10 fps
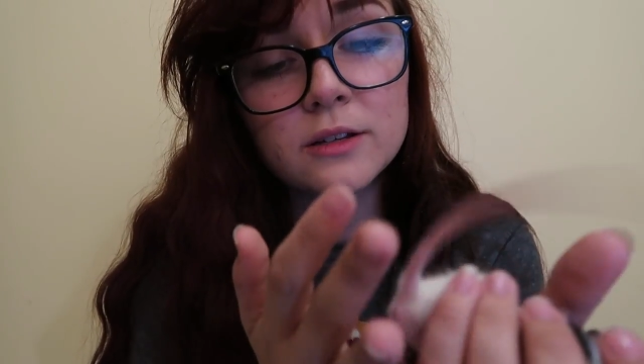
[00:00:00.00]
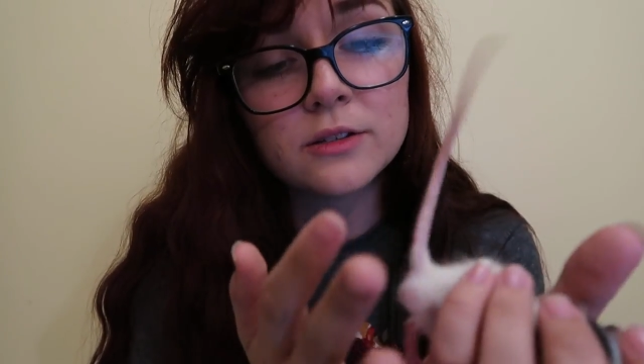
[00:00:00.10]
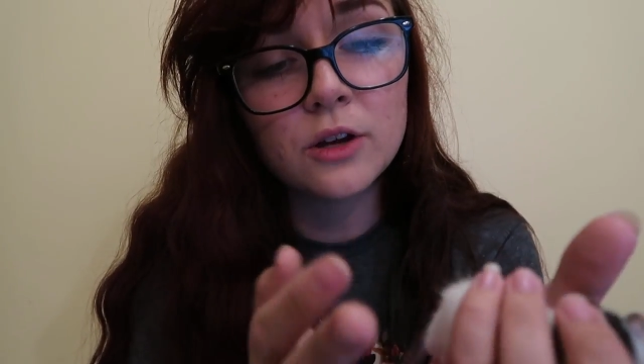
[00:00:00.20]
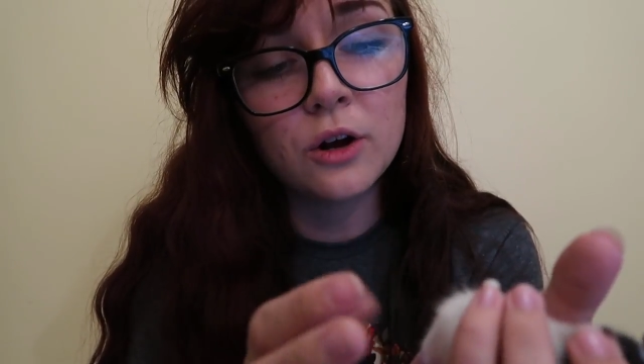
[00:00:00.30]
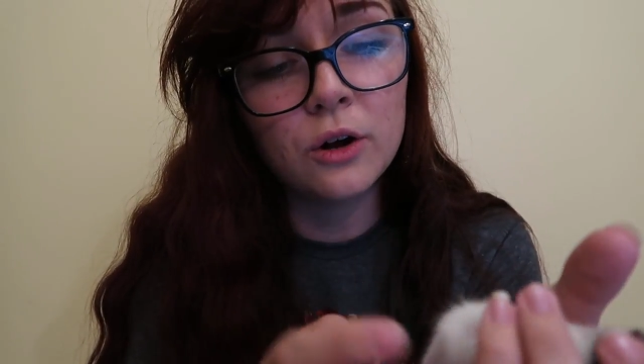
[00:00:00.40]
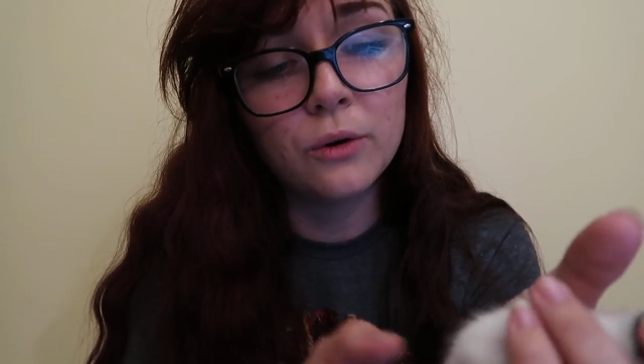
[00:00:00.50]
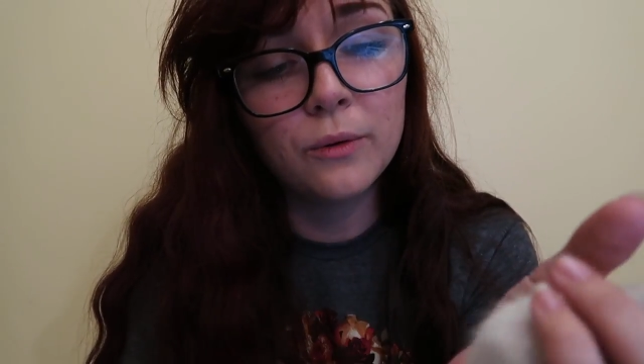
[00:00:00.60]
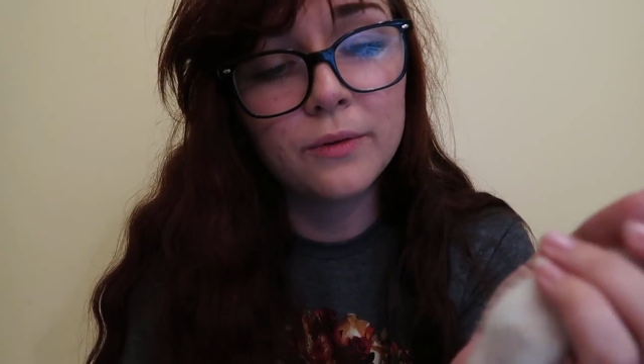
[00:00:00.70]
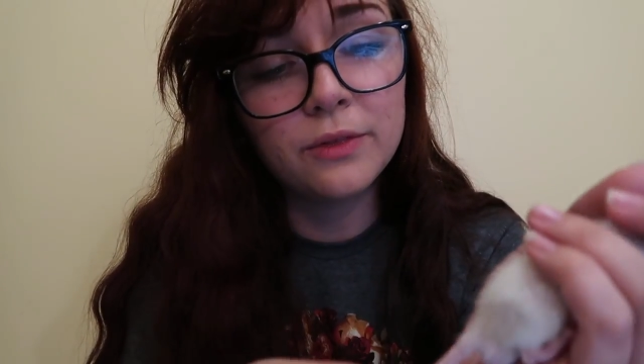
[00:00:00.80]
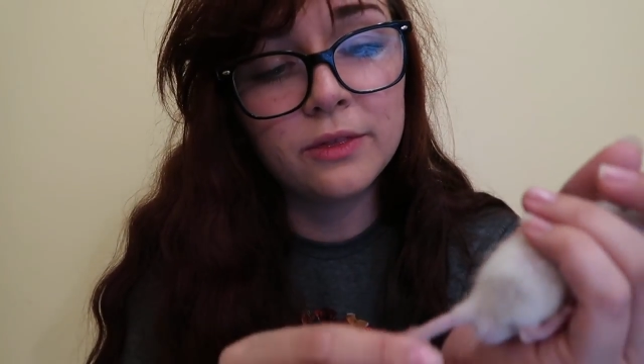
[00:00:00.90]

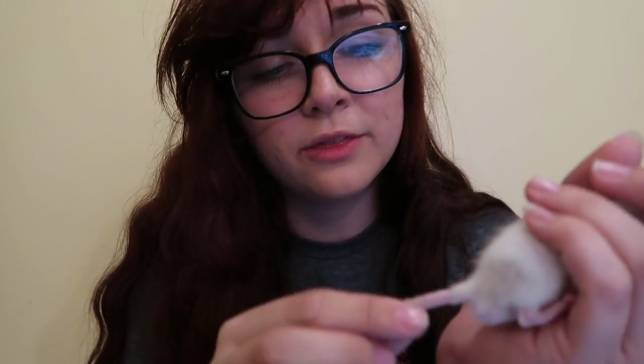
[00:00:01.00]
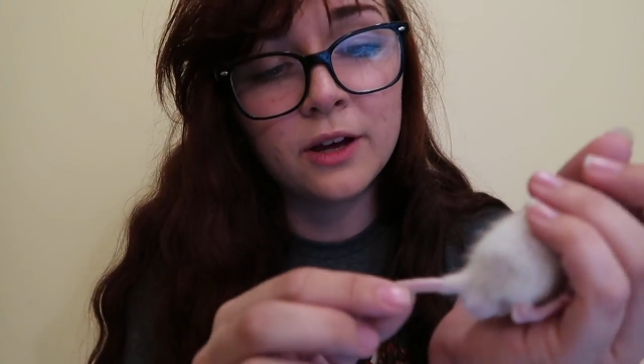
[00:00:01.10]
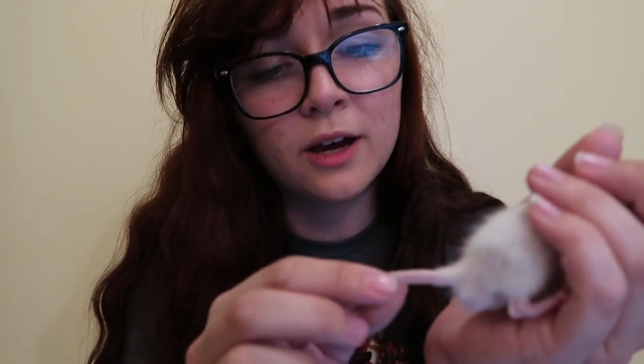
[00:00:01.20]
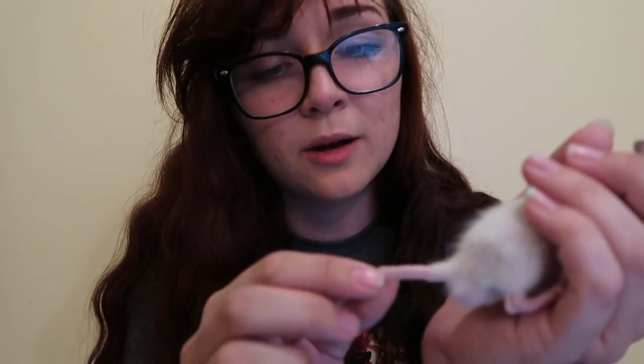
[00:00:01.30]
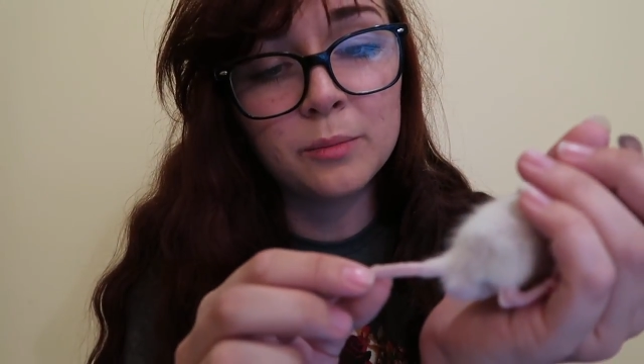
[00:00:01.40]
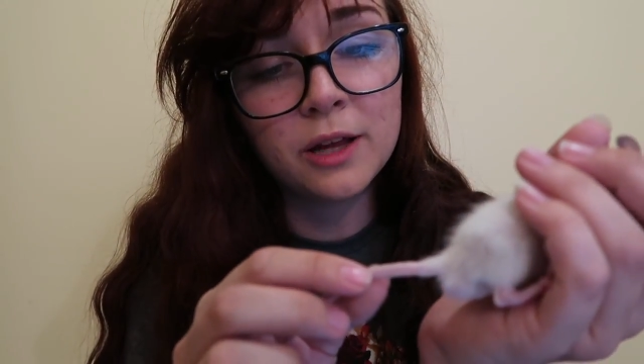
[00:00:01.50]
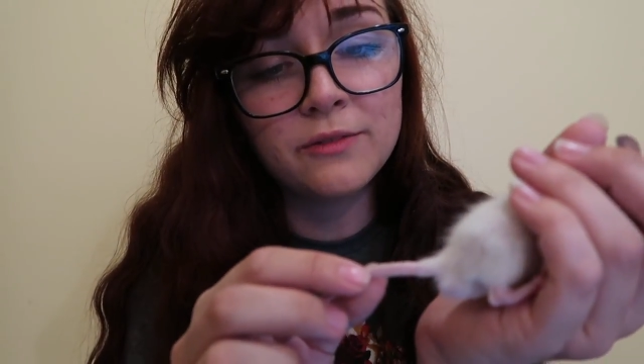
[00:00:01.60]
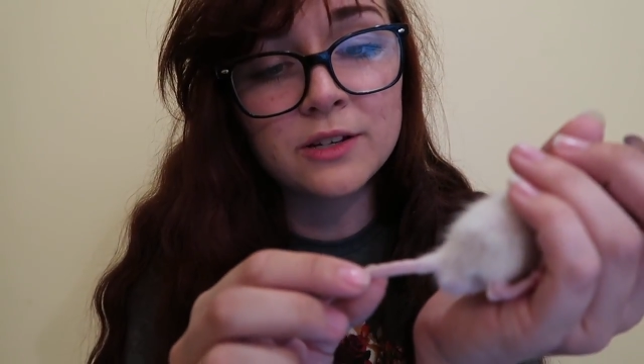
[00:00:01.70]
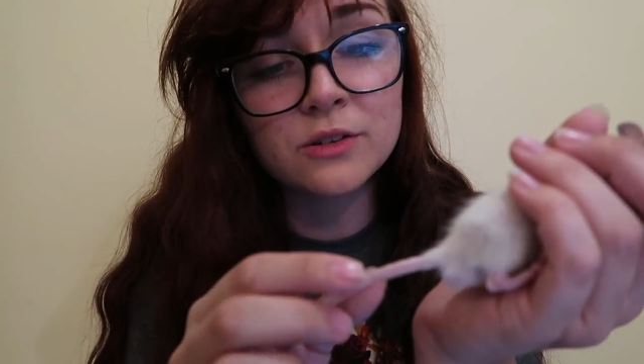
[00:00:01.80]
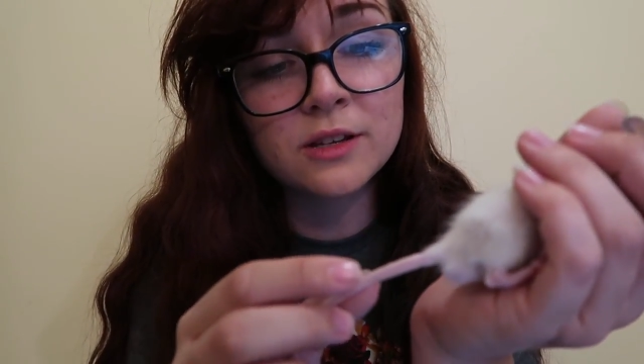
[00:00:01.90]
So the blood
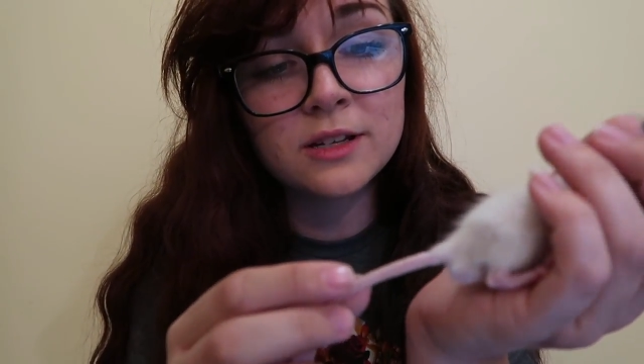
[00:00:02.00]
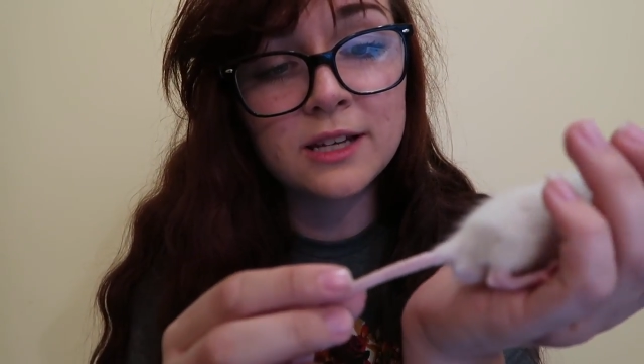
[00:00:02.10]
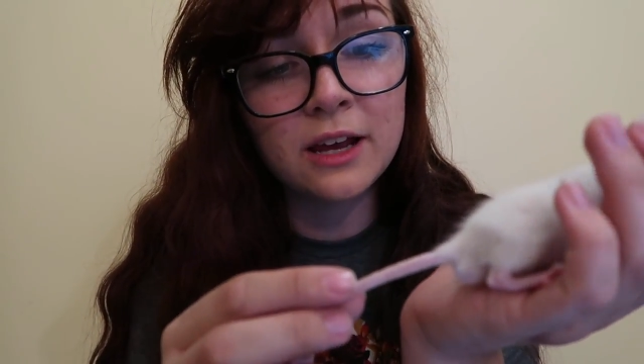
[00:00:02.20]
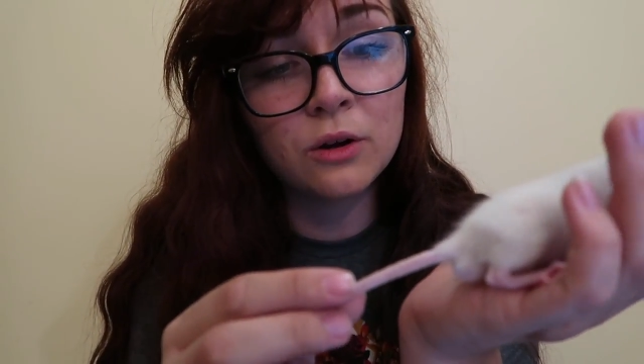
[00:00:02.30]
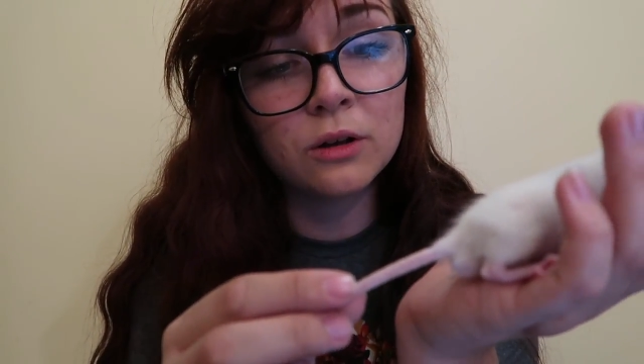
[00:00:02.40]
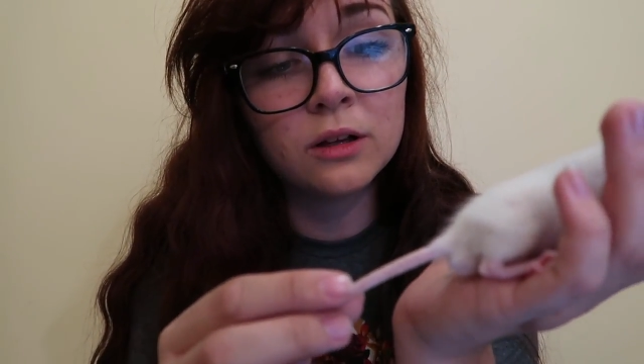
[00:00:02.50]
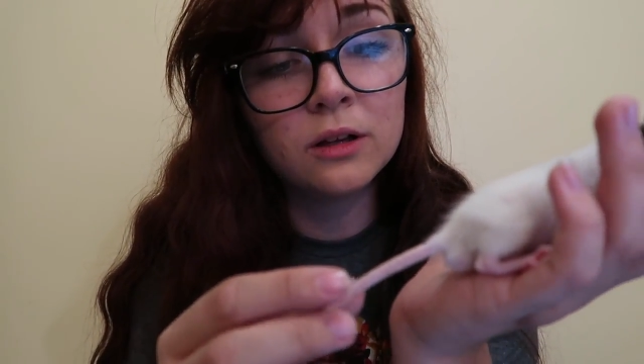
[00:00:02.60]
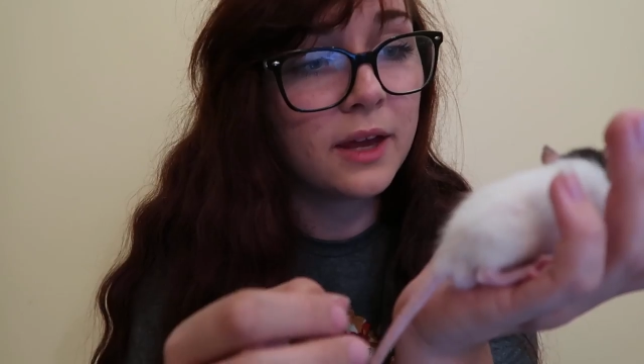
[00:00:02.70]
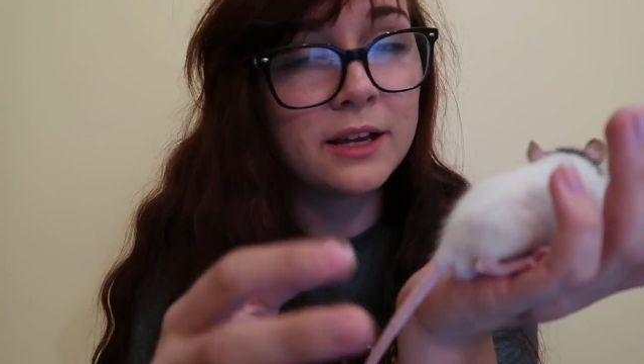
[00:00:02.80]
vessels in the tail